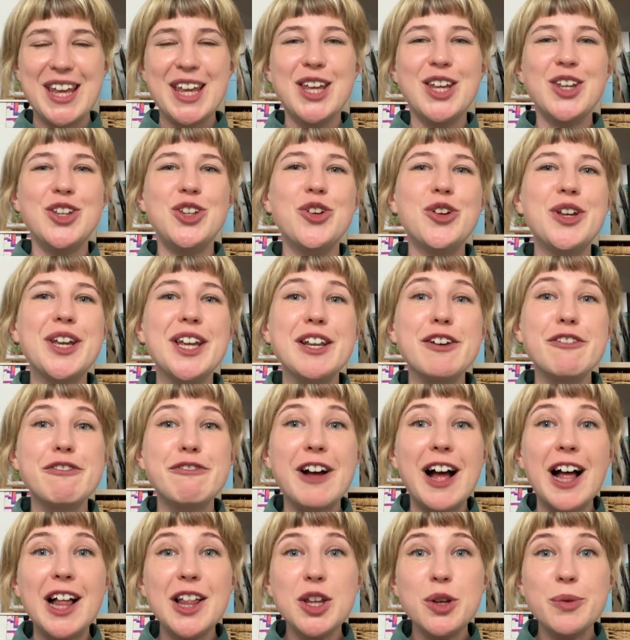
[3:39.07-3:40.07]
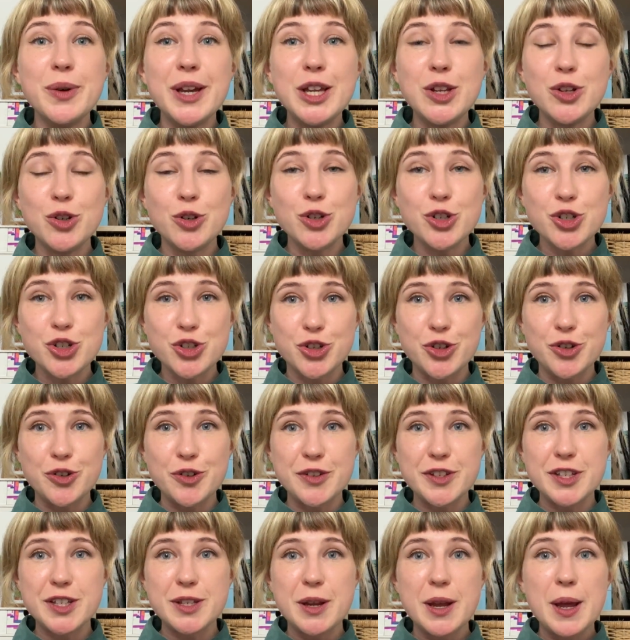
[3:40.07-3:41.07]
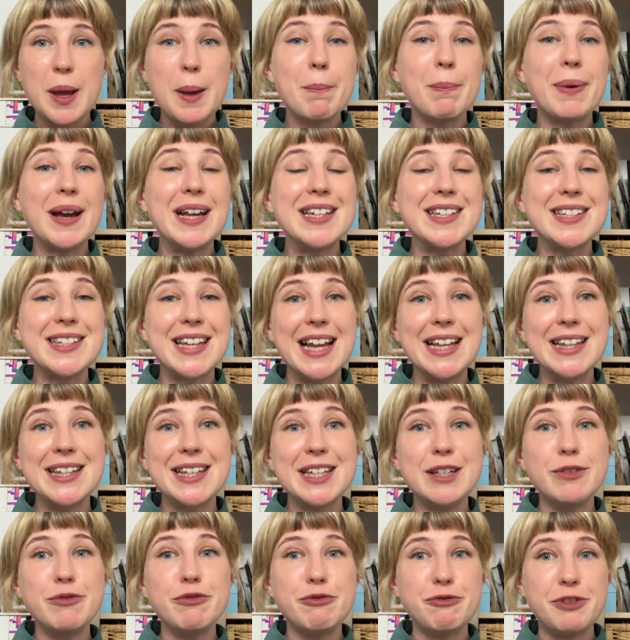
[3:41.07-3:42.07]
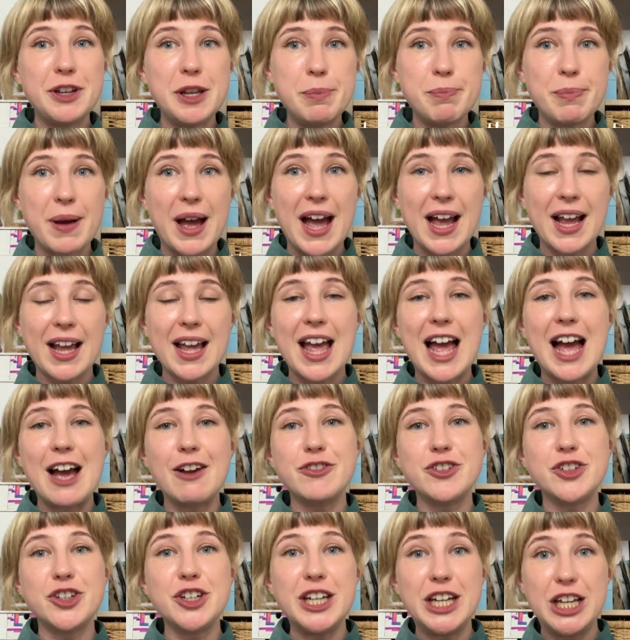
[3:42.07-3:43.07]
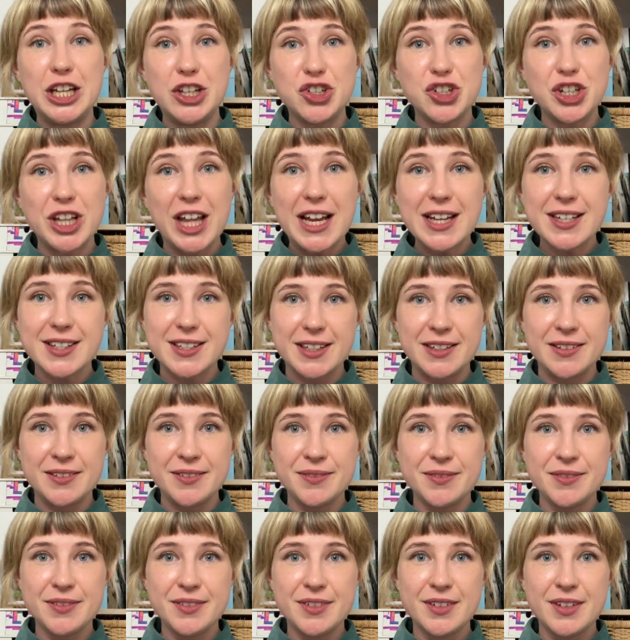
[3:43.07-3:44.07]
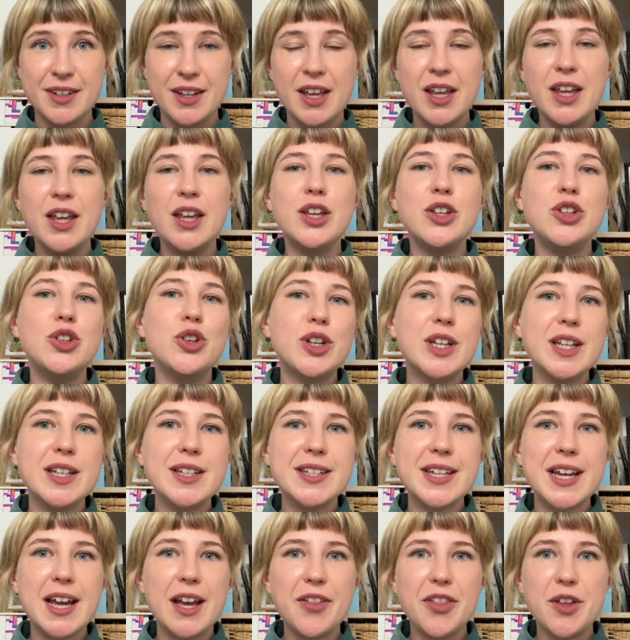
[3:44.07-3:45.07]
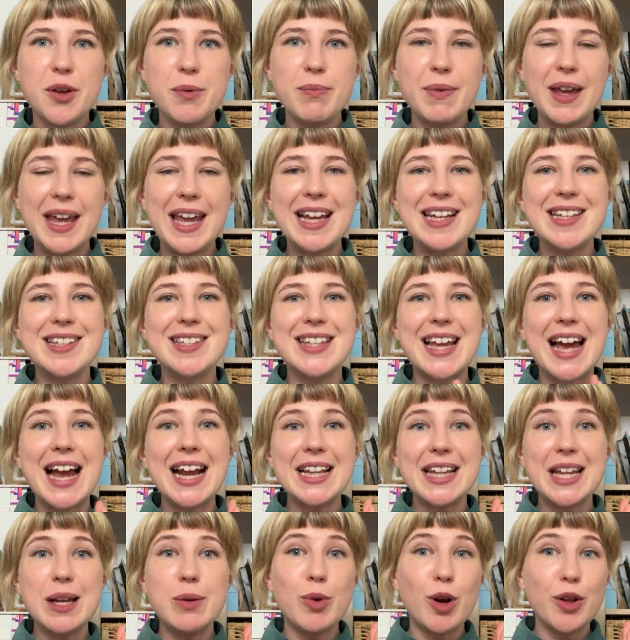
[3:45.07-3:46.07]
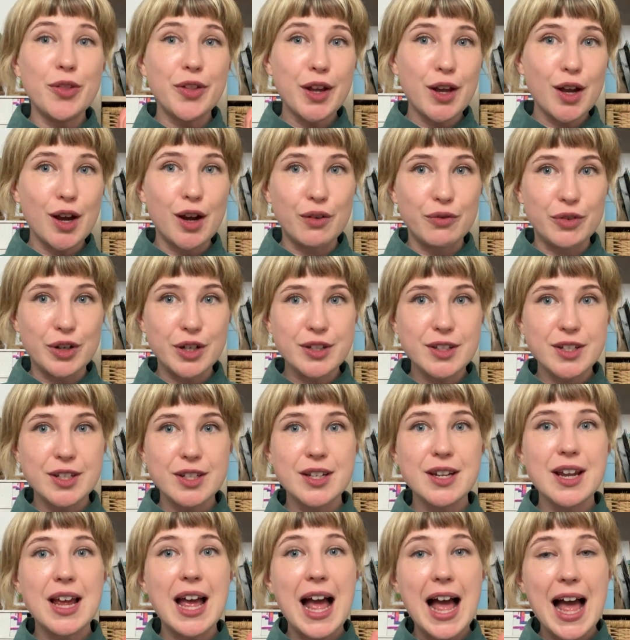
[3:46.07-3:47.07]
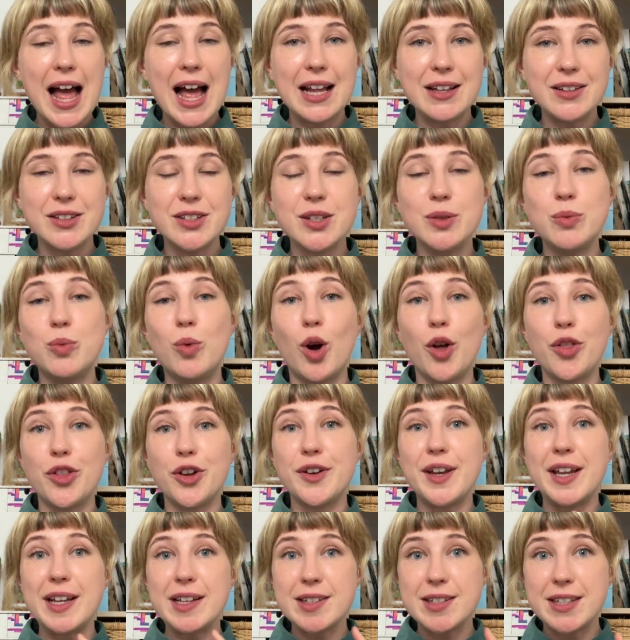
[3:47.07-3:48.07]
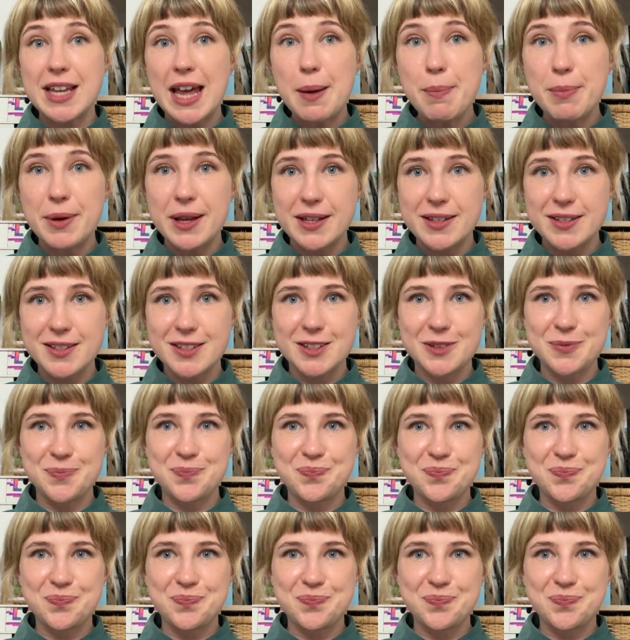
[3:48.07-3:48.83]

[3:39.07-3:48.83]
You can evaluate your students by sending them feedback after each lesson. You can tell them exactly what they covered and what their next step is.